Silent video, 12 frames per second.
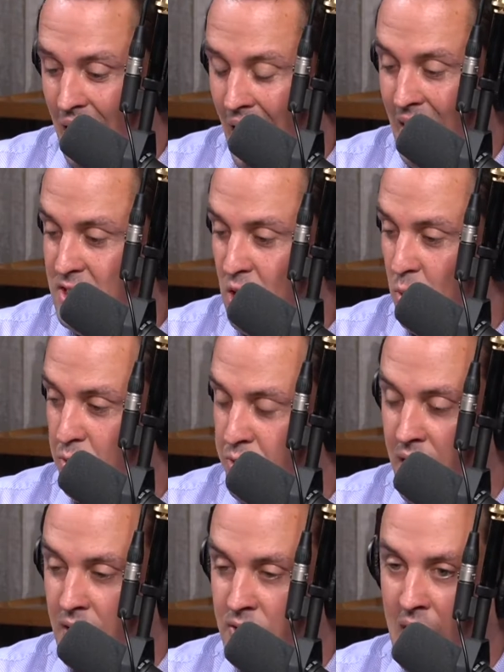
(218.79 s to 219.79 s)
I don't
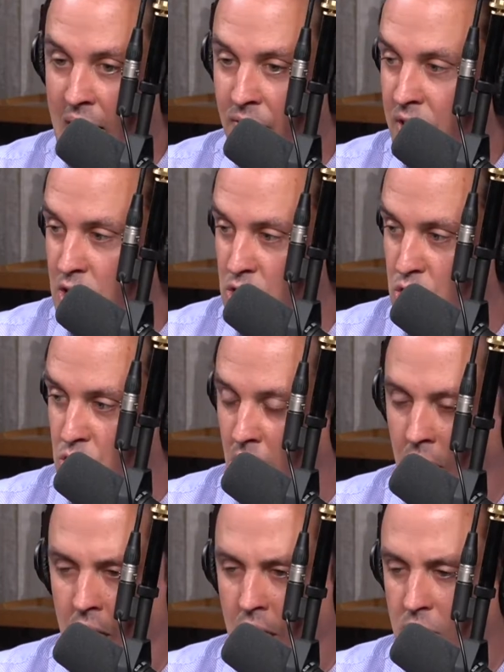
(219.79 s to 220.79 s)
think that the
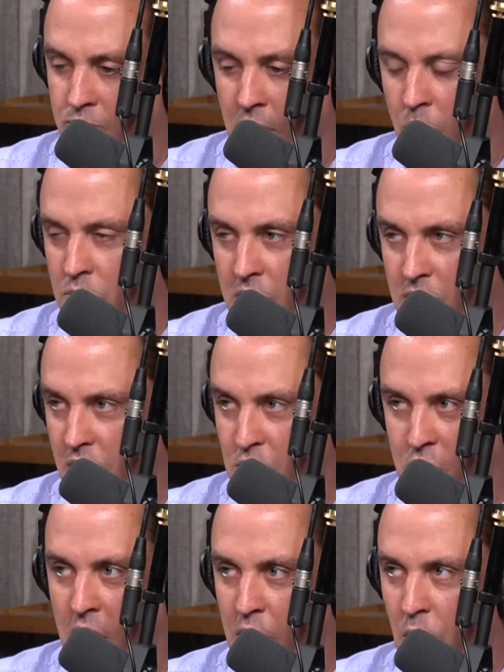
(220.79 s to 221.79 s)

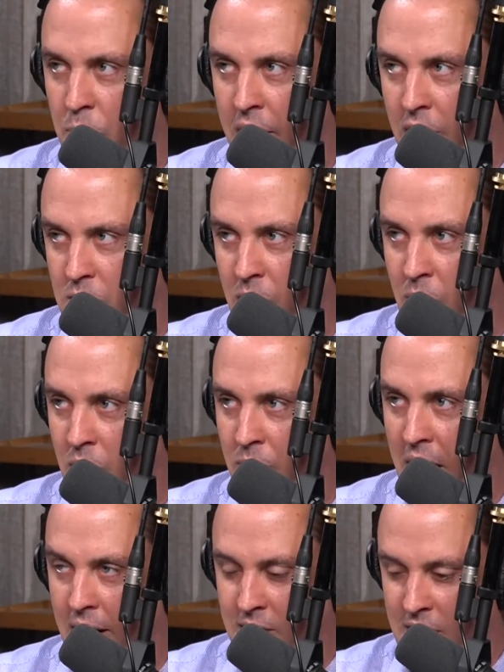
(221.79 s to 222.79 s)
Chicago Bears, maybe a
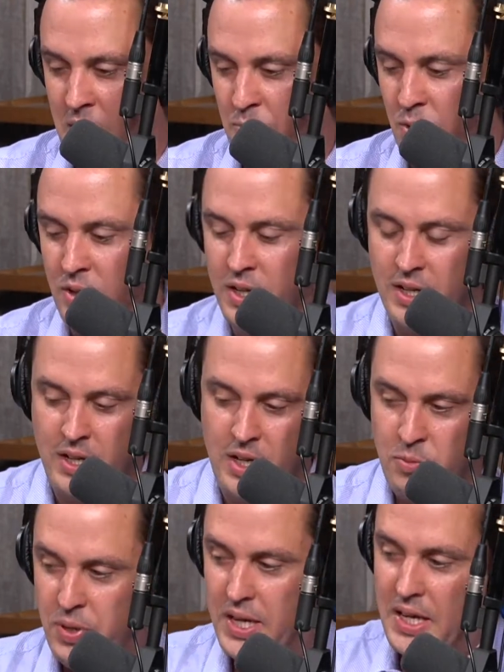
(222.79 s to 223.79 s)
bad example.
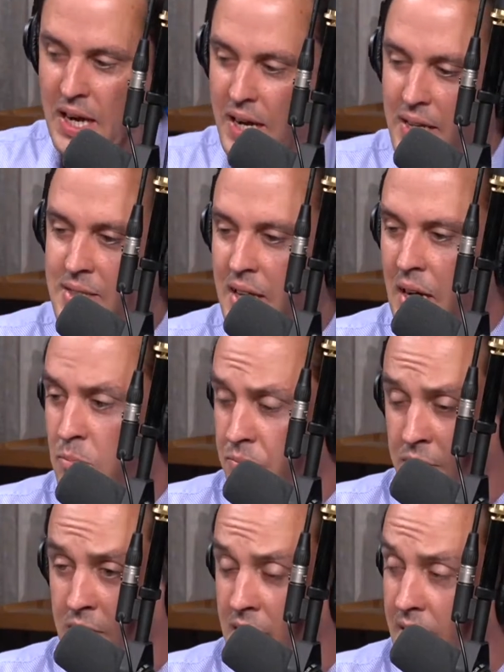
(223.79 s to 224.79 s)
Pick any team,
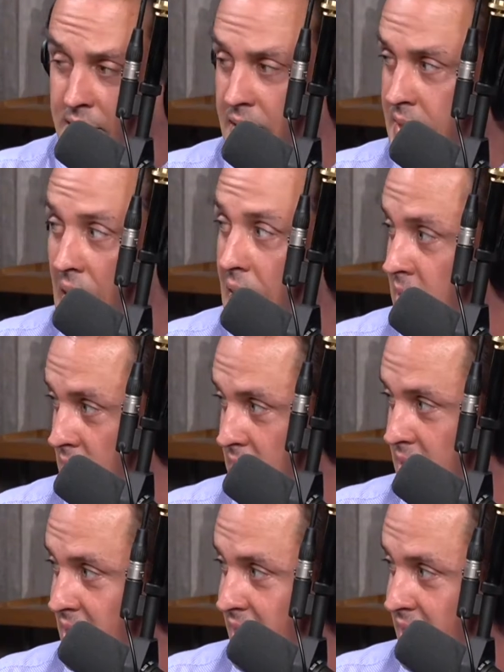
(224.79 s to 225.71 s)
the Tennessee Titans.